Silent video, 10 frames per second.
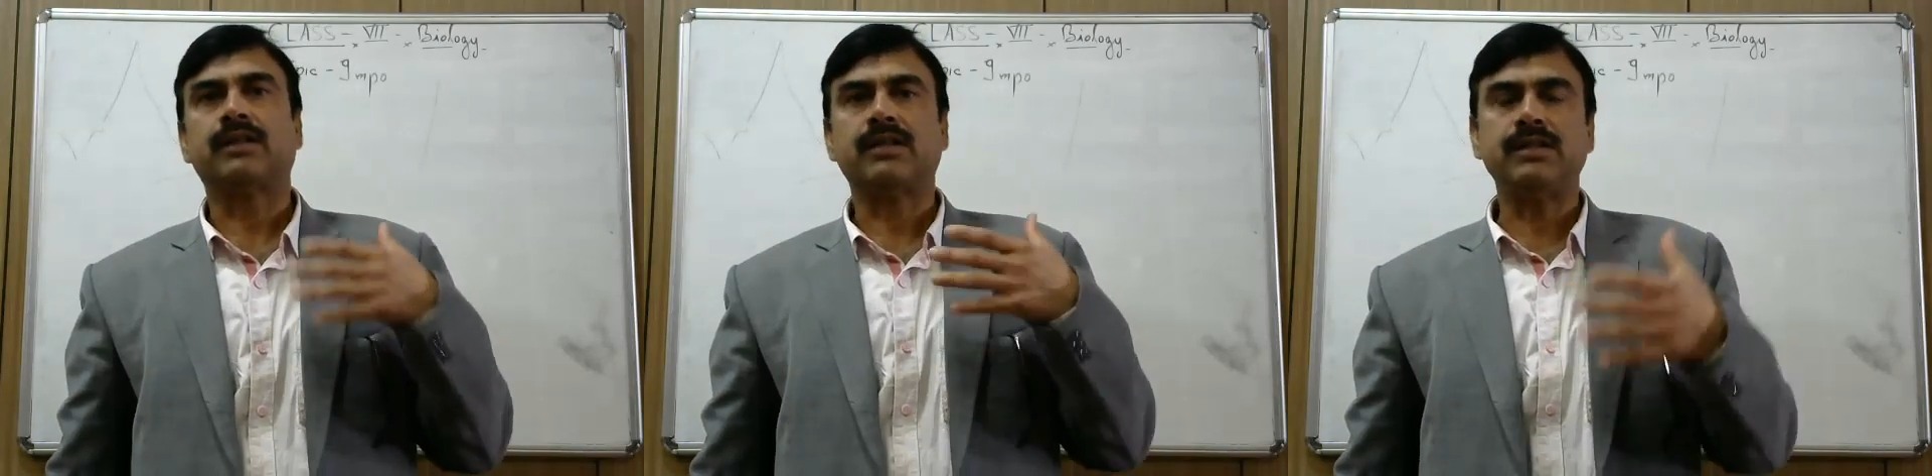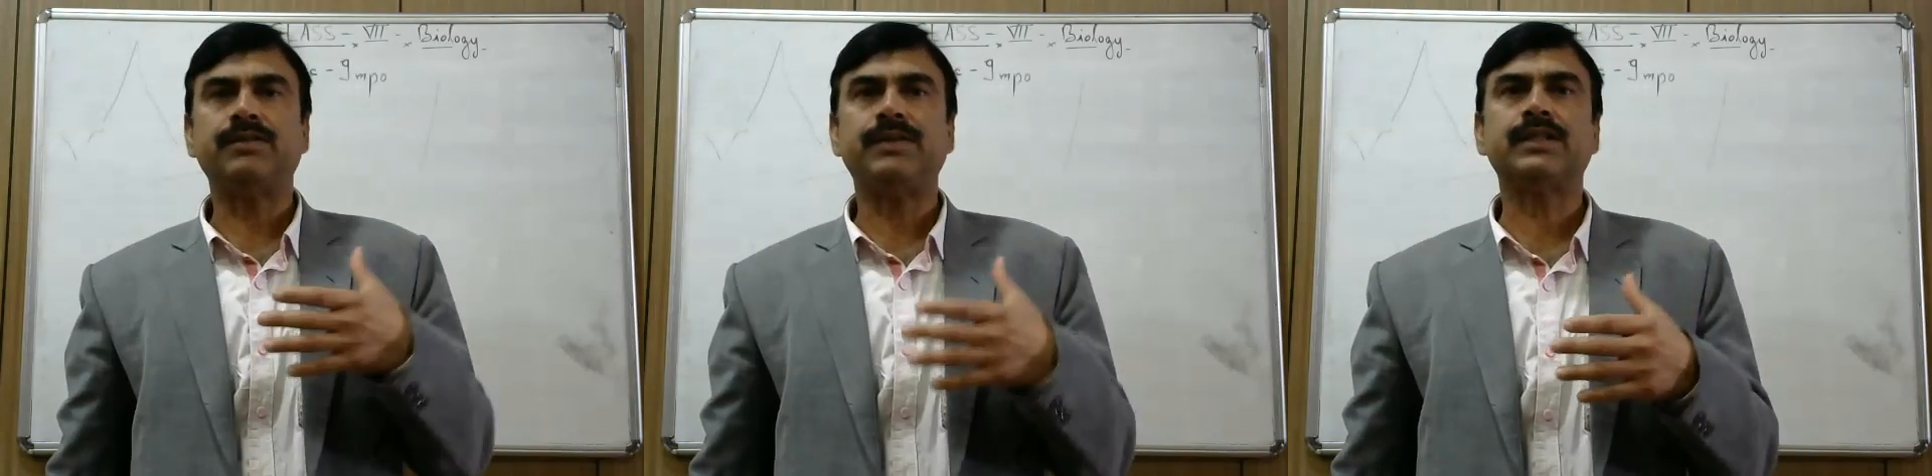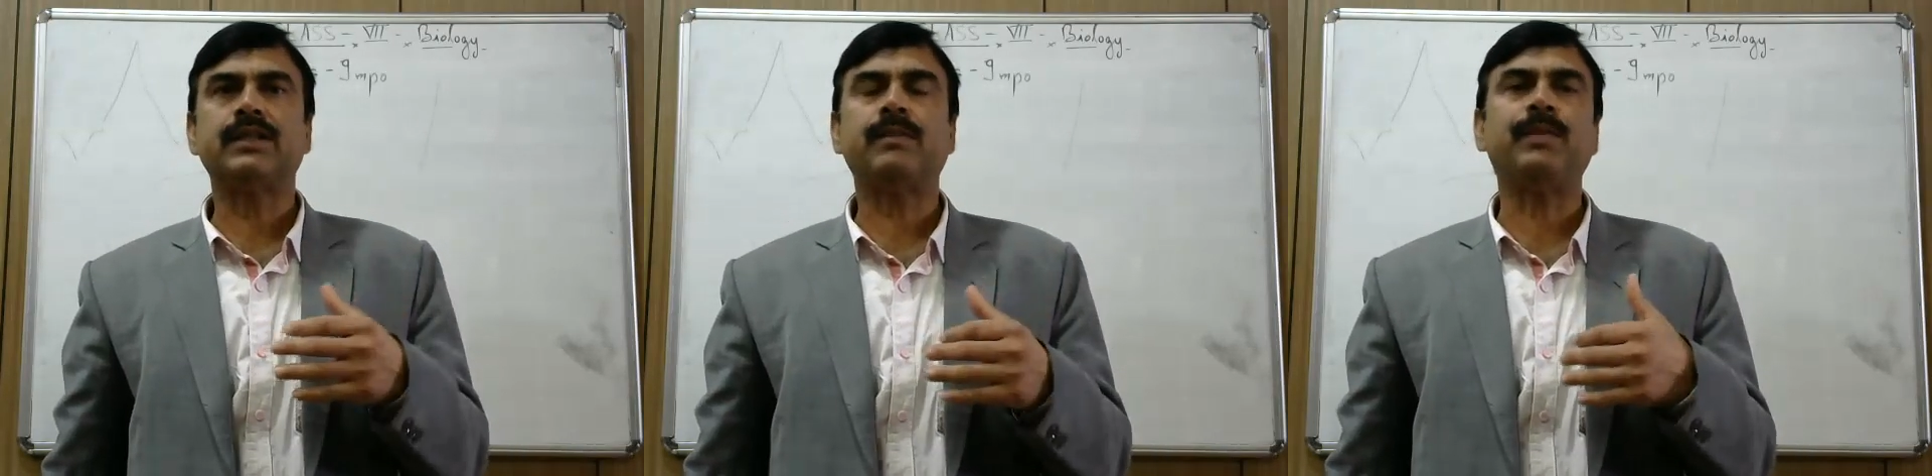
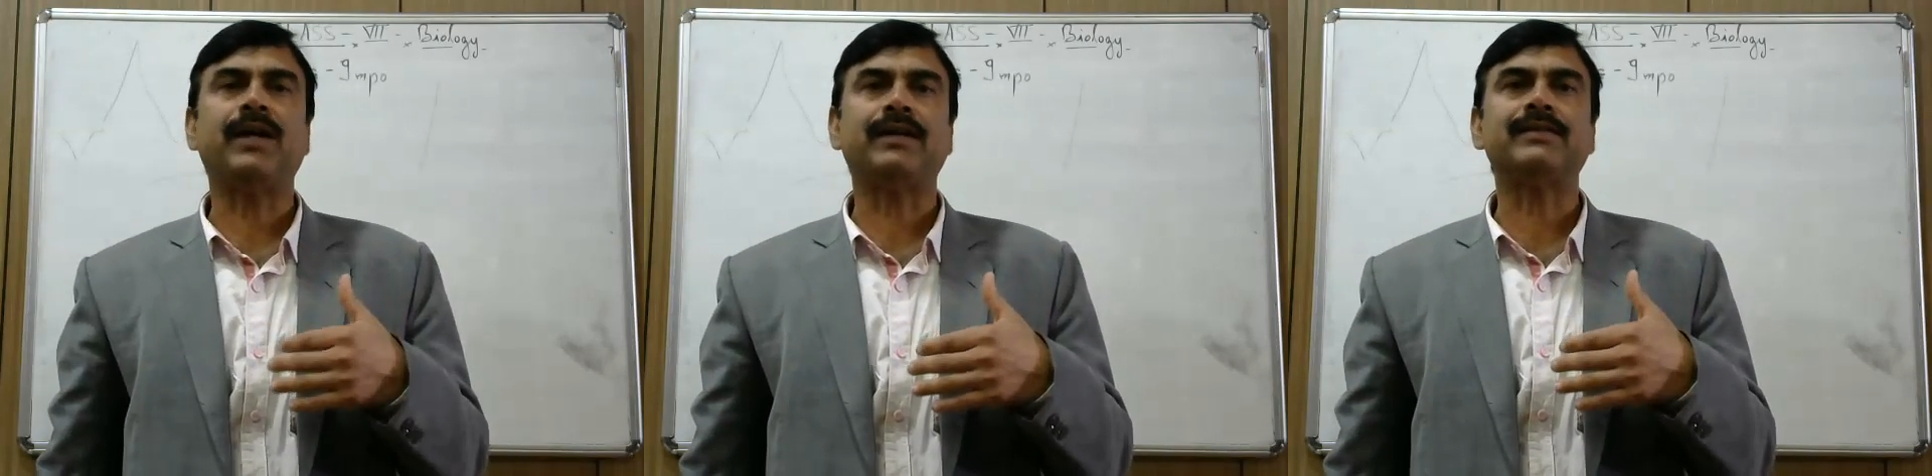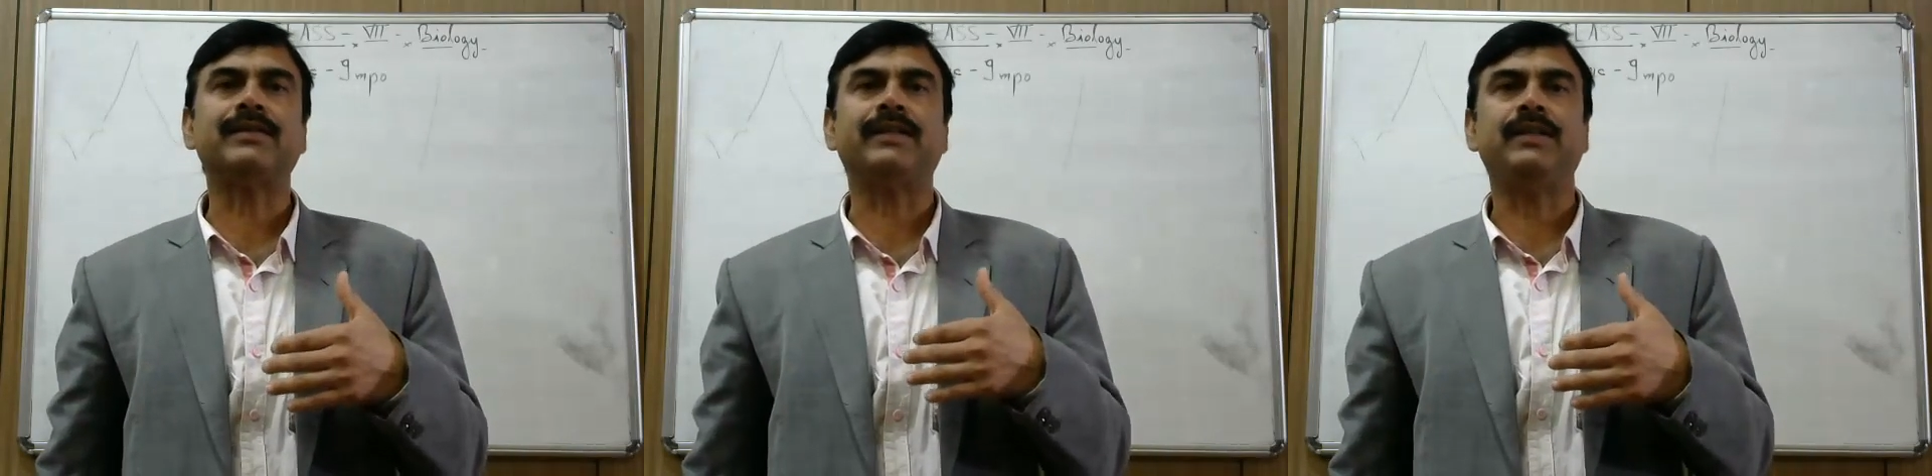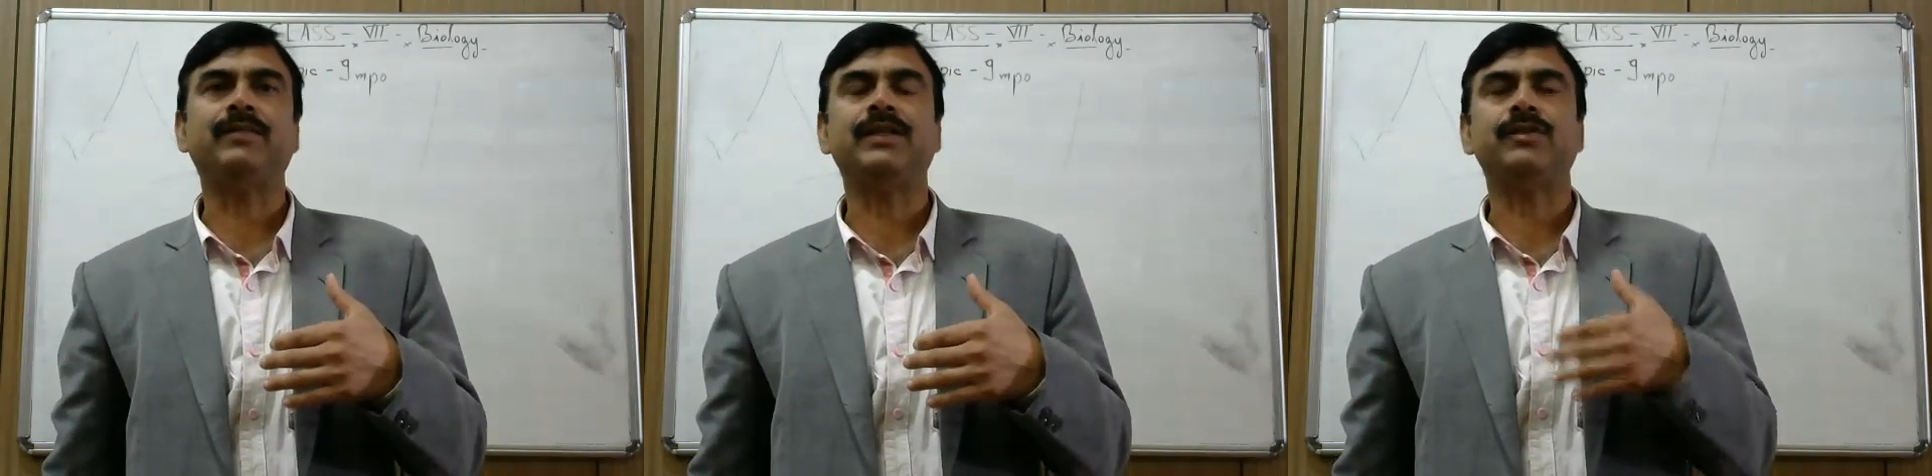conservation of plants and animals